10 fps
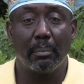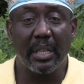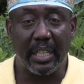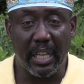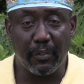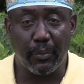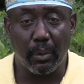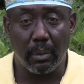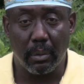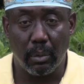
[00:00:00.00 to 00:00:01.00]
Be
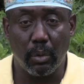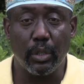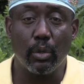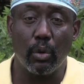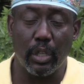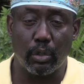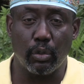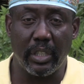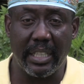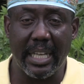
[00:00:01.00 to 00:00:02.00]
careful when you want
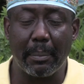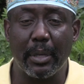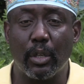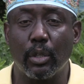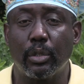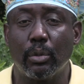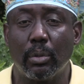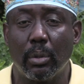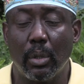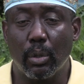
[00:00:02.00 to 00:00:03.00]
to drink that because
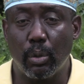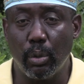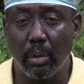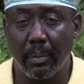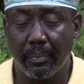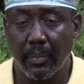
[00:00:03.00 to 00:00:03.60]
you could